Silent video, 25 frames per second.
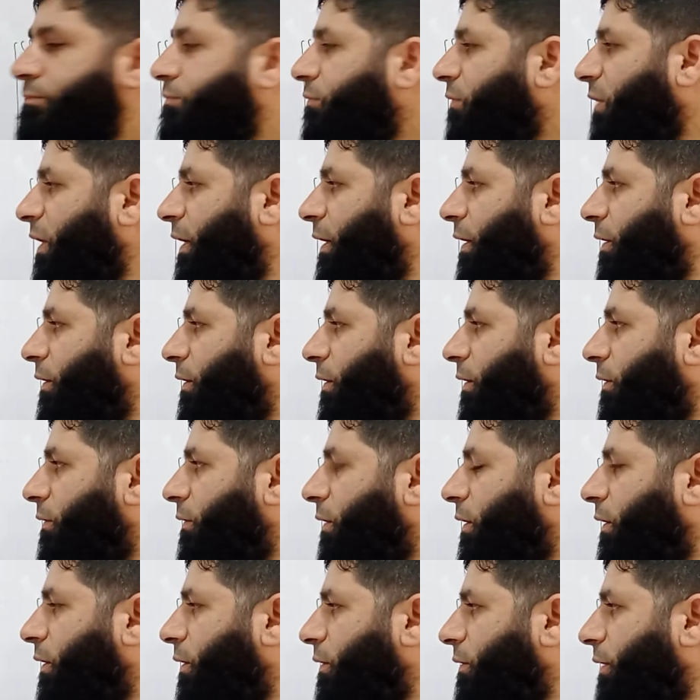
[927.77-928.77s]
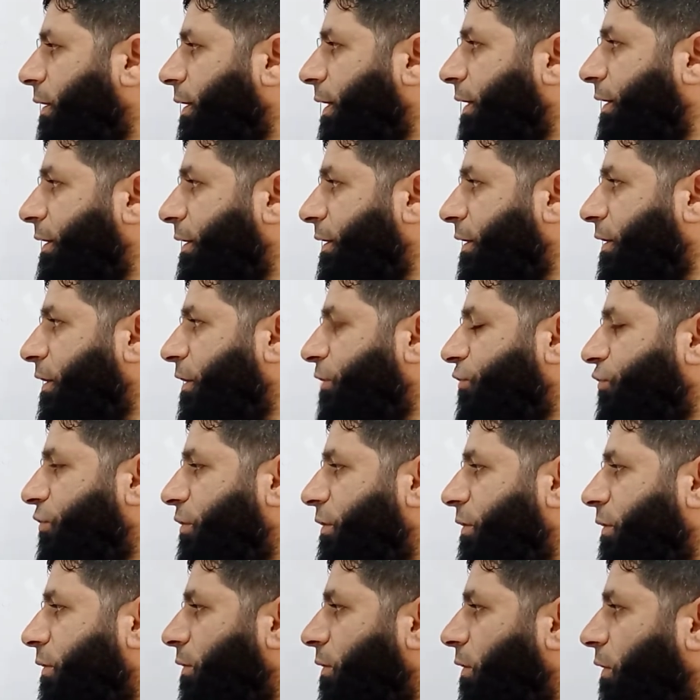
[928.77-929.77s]
and the kinetic
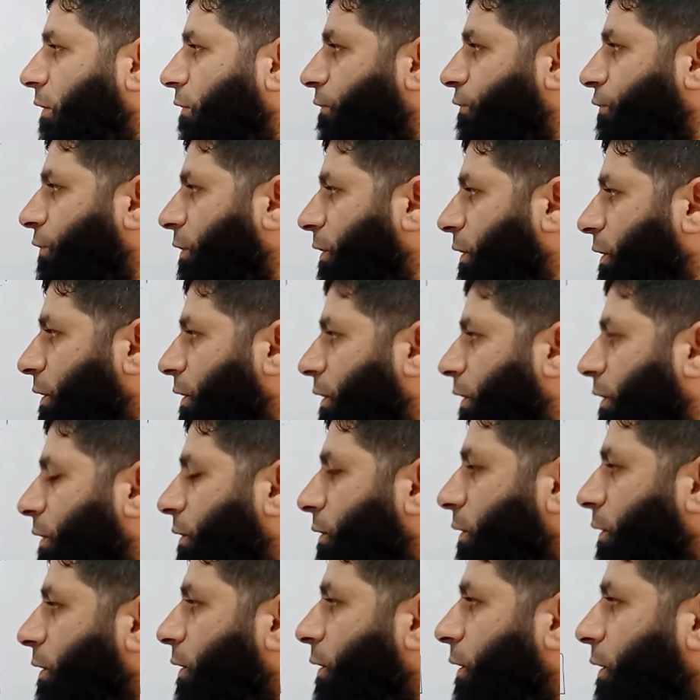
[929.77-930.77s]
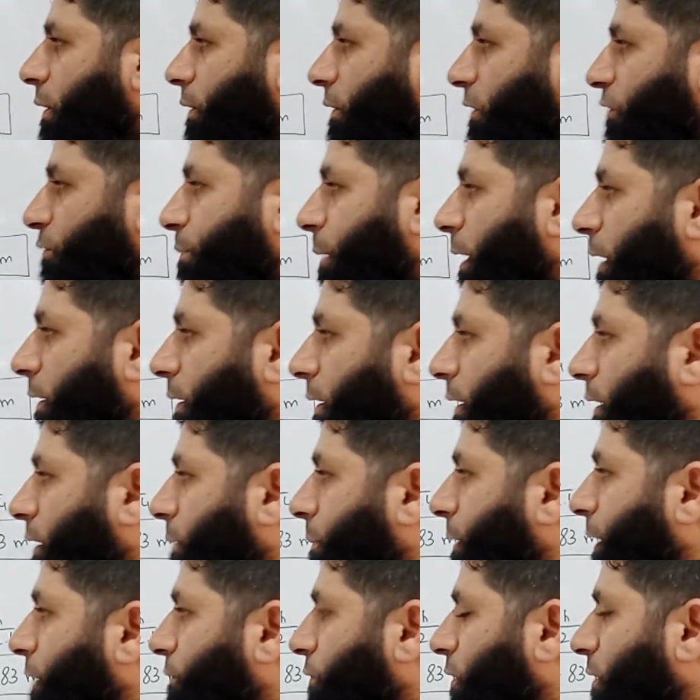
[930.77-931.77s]
energy of this
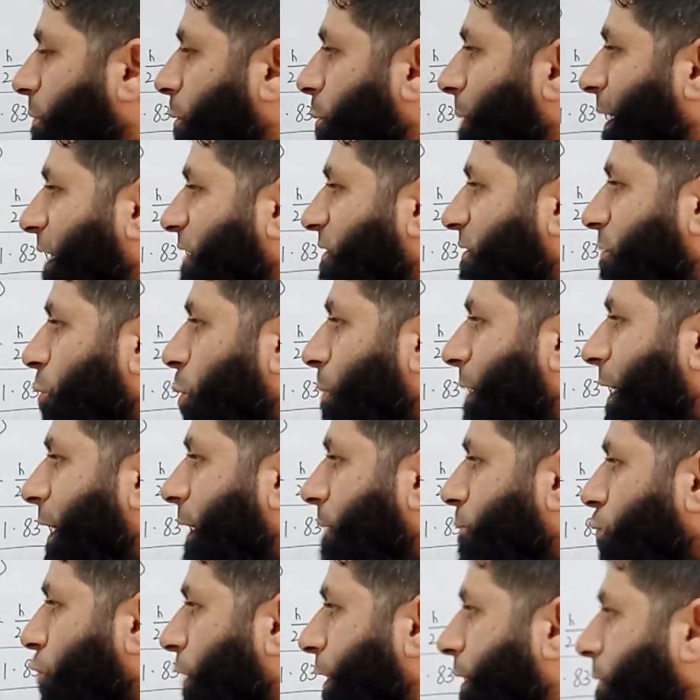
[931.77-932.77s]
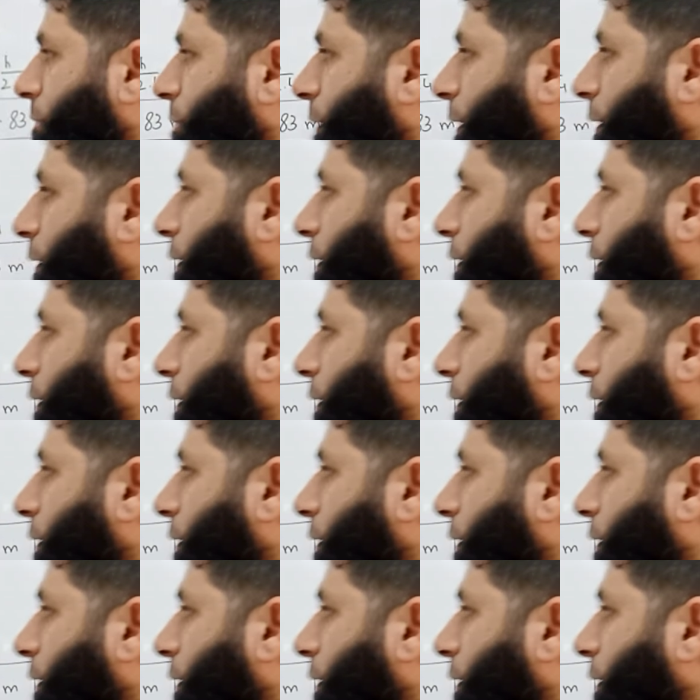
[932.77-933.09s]
particle B will be maximum at point B.